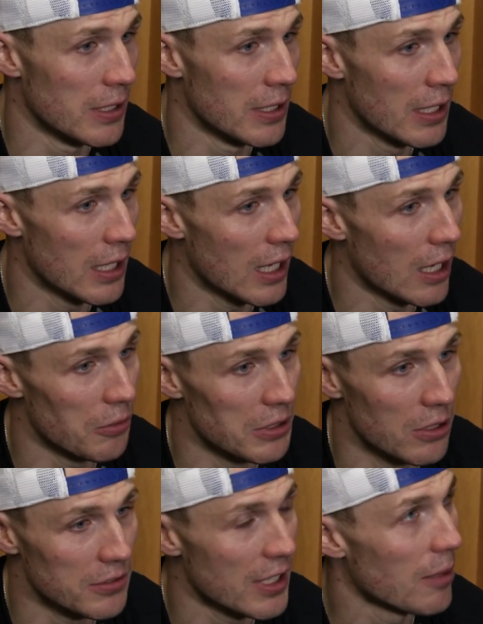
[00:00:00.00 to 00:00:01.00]
and
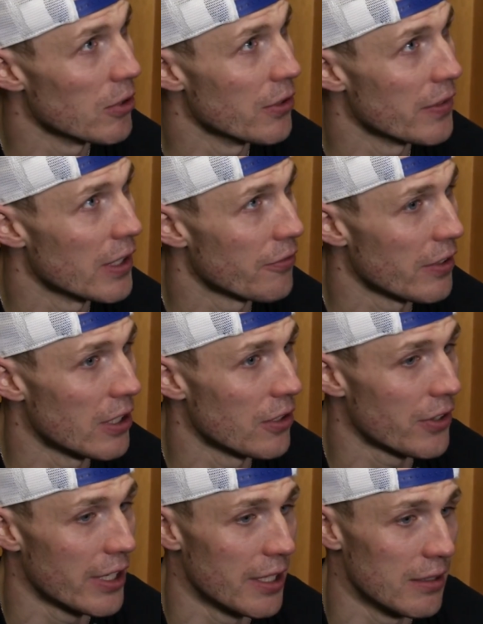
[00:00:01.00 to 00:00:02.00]
we don't stop moving our feet out there.